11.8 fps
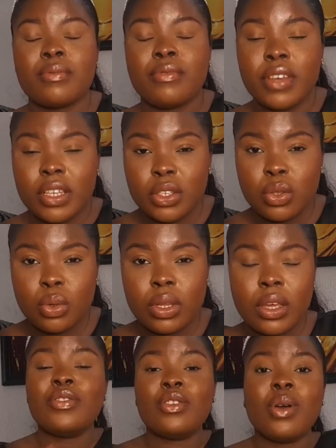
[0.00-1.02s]
face
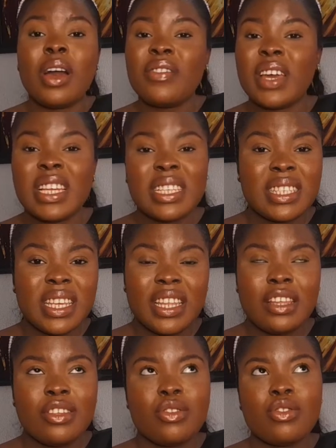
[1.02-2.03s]
toner. If you don't have any
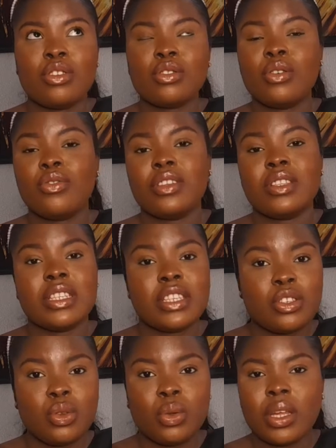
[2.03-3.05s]
skin issue, just go for
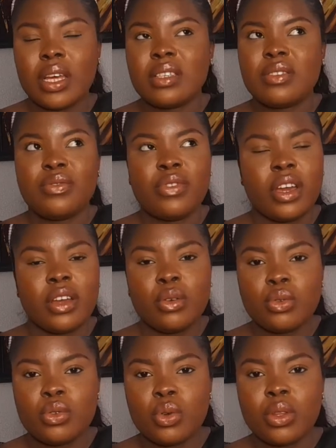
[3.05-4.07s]
this toner. It's a very
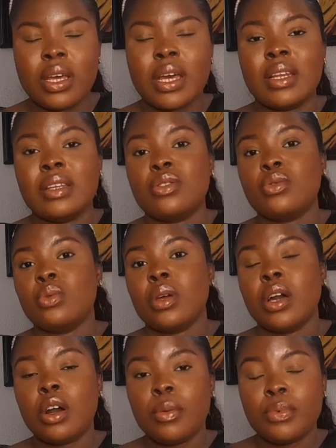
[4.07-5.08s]
good toner and it
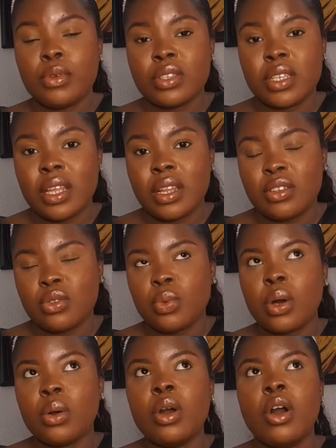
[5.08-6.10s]
will help your skin as
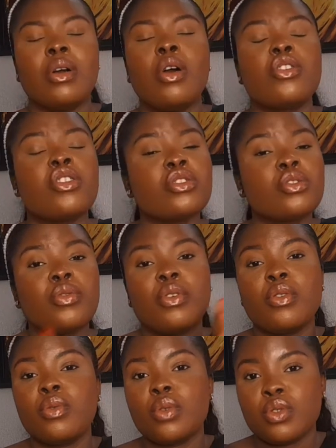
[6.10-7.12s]
well. Or just go
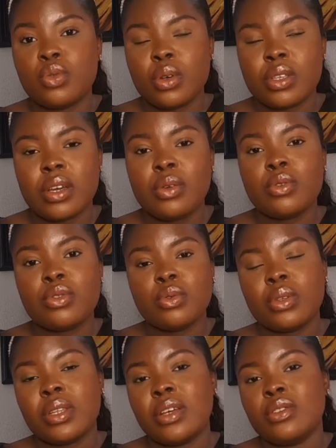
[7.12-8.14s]
for rose water. Rose
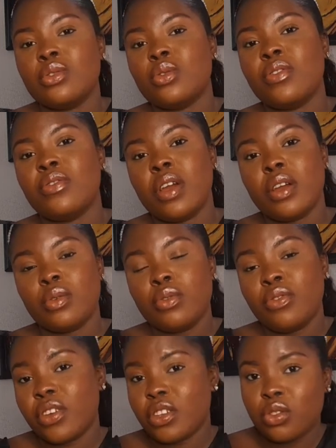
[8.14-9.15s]
water is also a very good
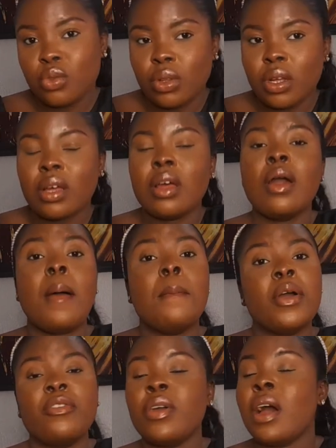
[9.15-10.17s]
face toner.
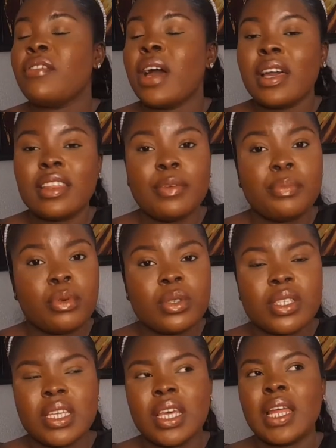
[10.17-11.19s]
But if you have acne prone
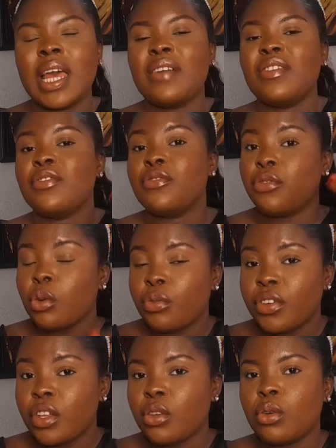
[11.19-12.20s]
skin, I have a full
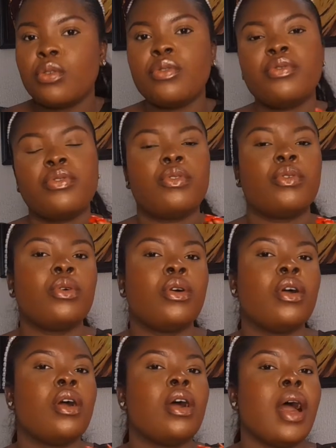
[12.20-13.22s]
video for
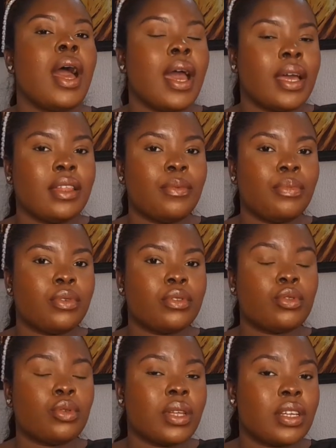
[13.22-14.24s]
acne
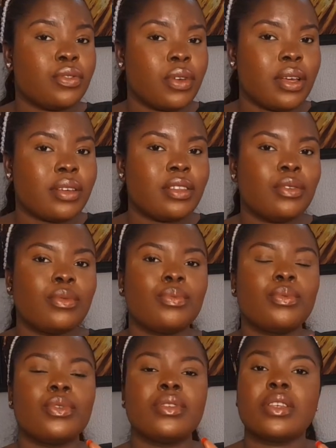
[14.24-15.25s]
prone toners for acne
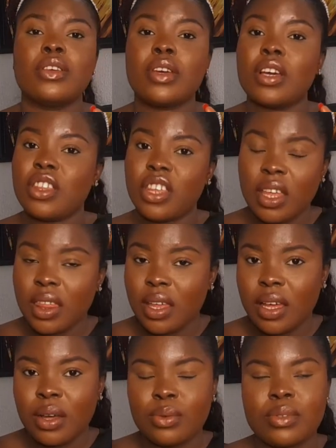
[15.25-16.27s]
prone skin. You can check
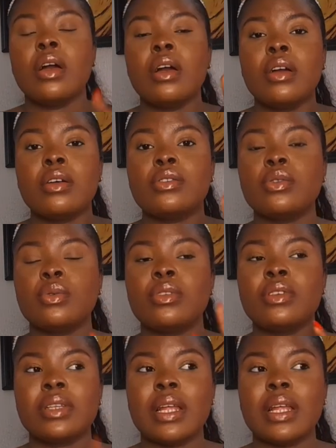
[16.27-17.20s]
that out. So those are